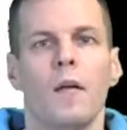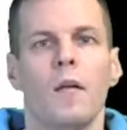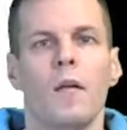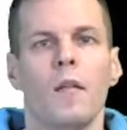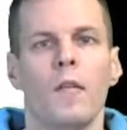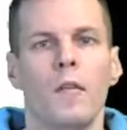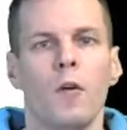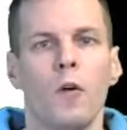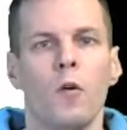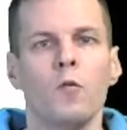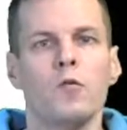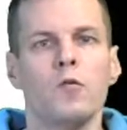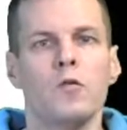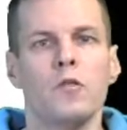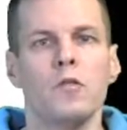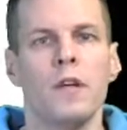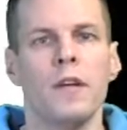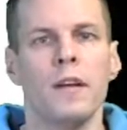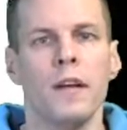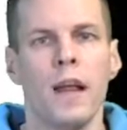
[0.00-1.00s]
those
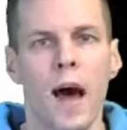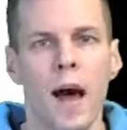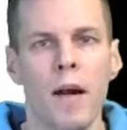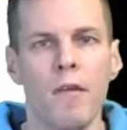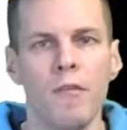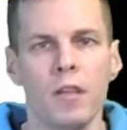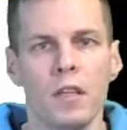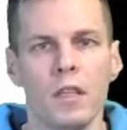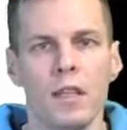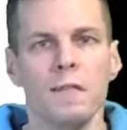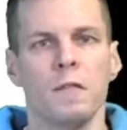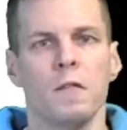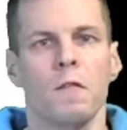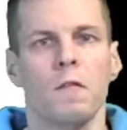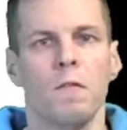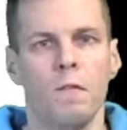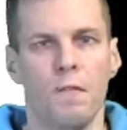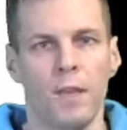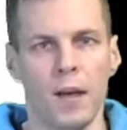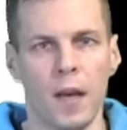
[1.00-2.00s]
narratives of
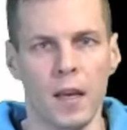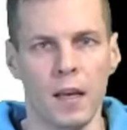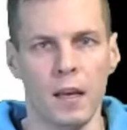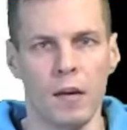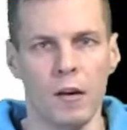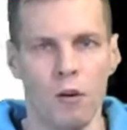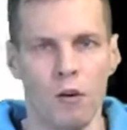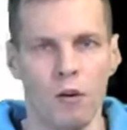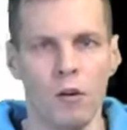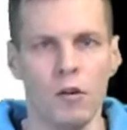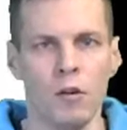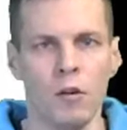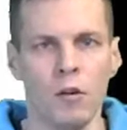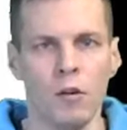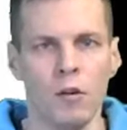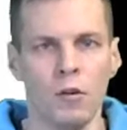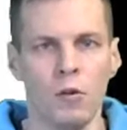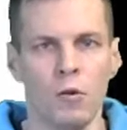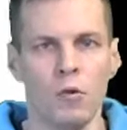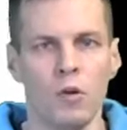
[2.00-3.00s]
failure
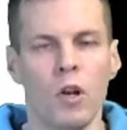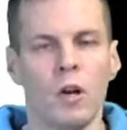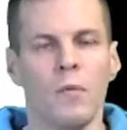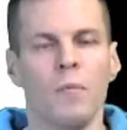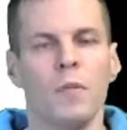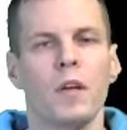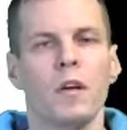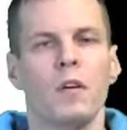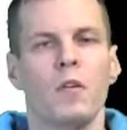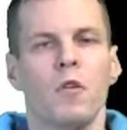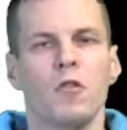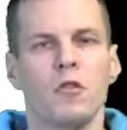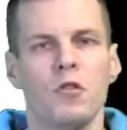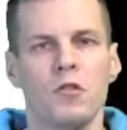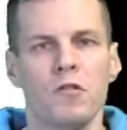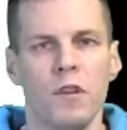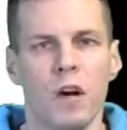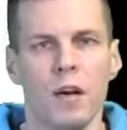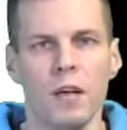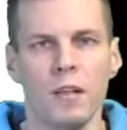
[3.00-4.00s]
could have been
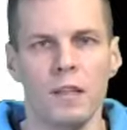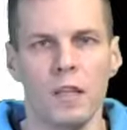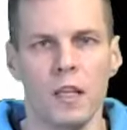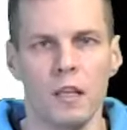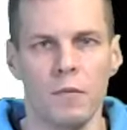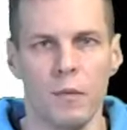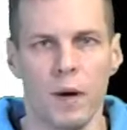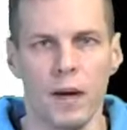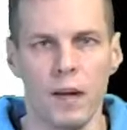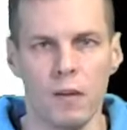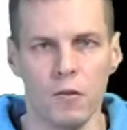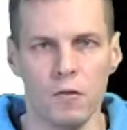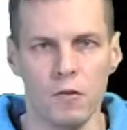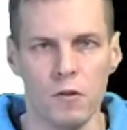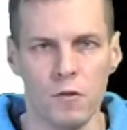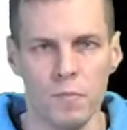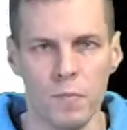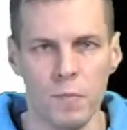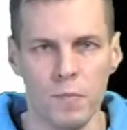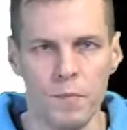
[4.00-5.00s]
constructed by those
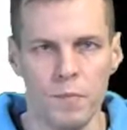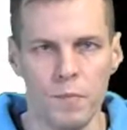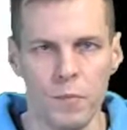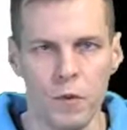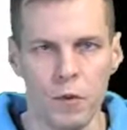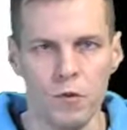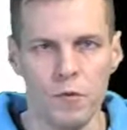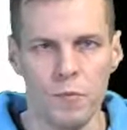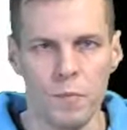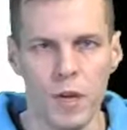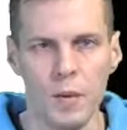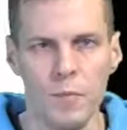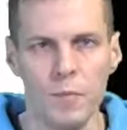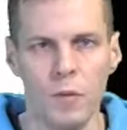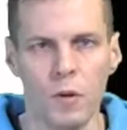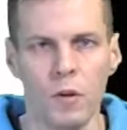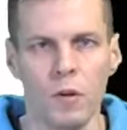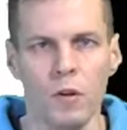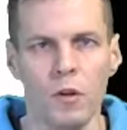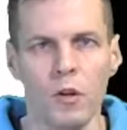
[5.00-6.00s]

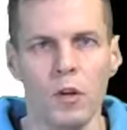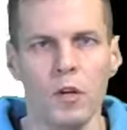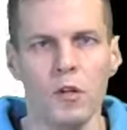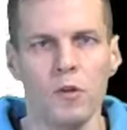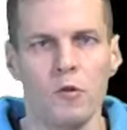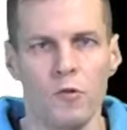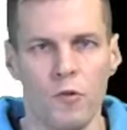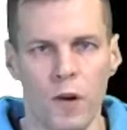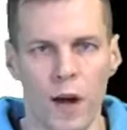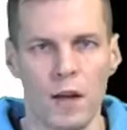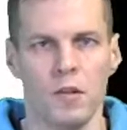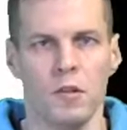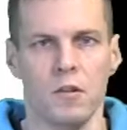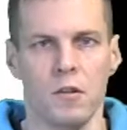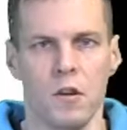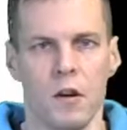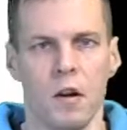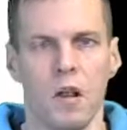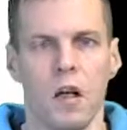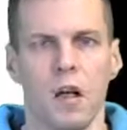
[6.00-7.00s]
people to
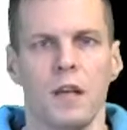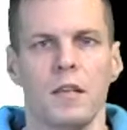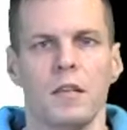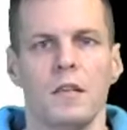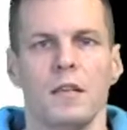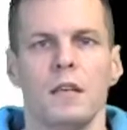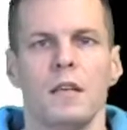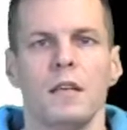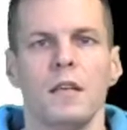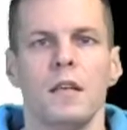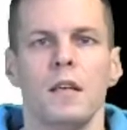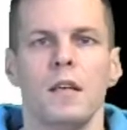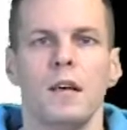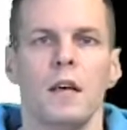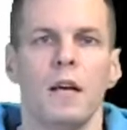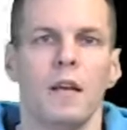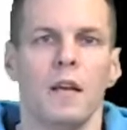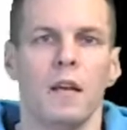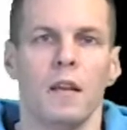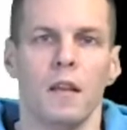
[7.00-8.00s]
rationalize
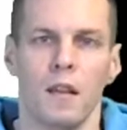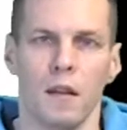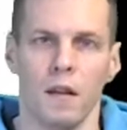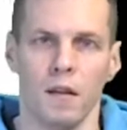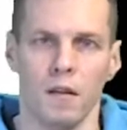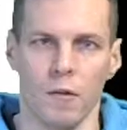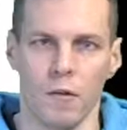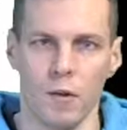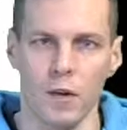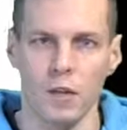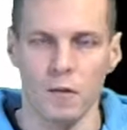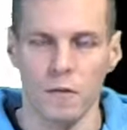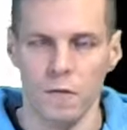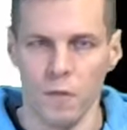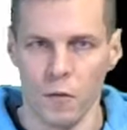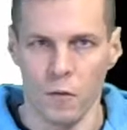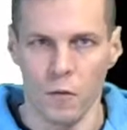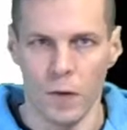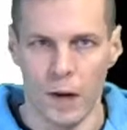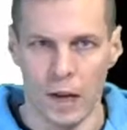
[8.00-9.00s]
the reasons
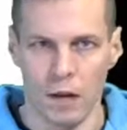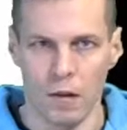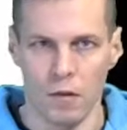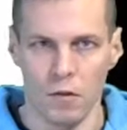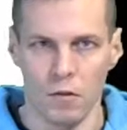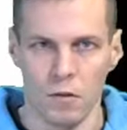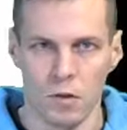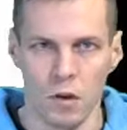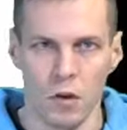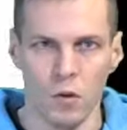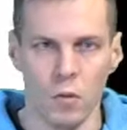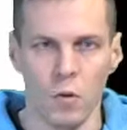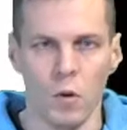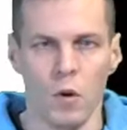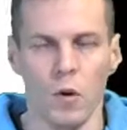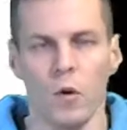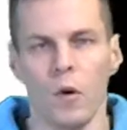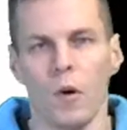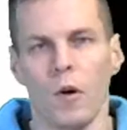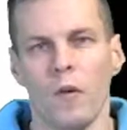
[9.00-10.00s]
for failure. So
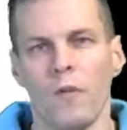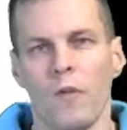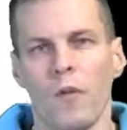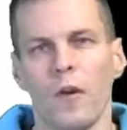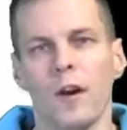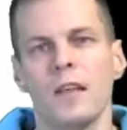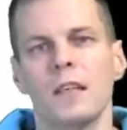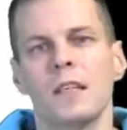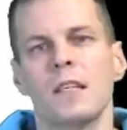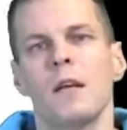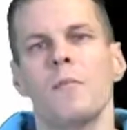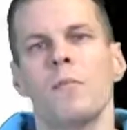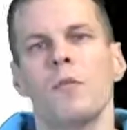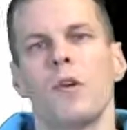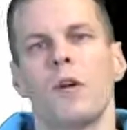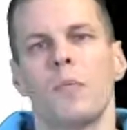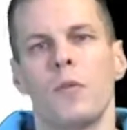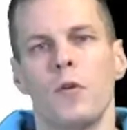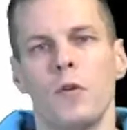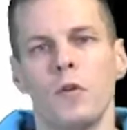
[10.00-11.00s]
for example,
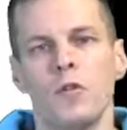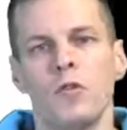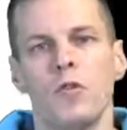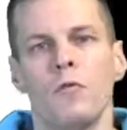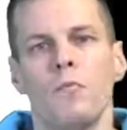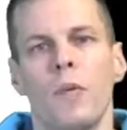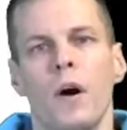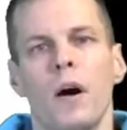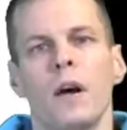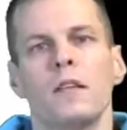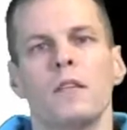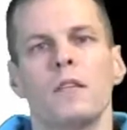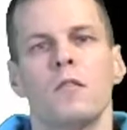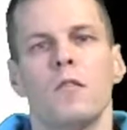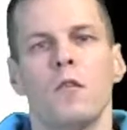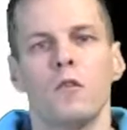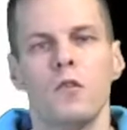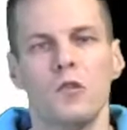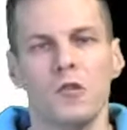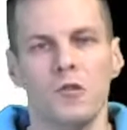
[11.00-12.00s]
a person might
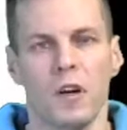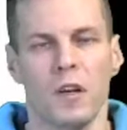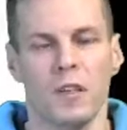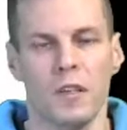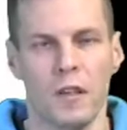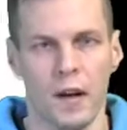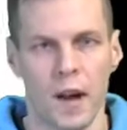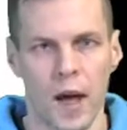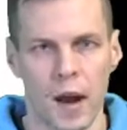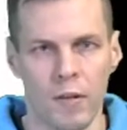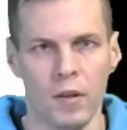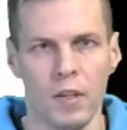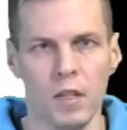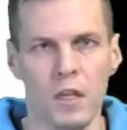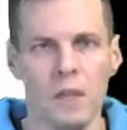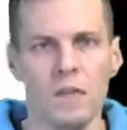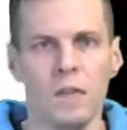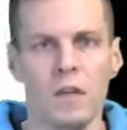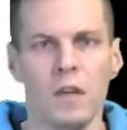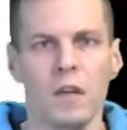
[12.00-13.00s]
construct a
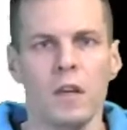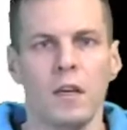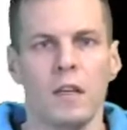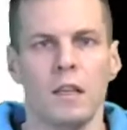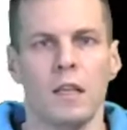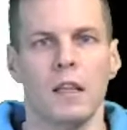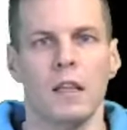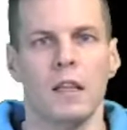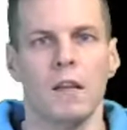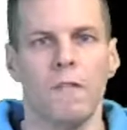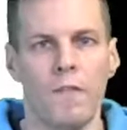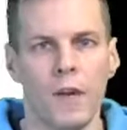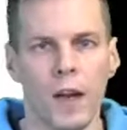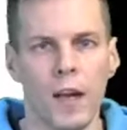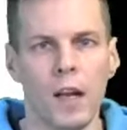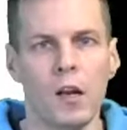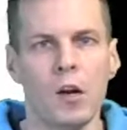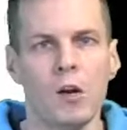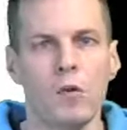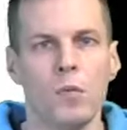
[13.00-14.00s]
narrative that the
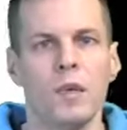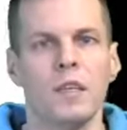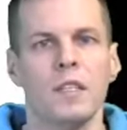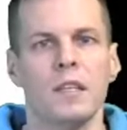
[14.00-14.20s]
failure was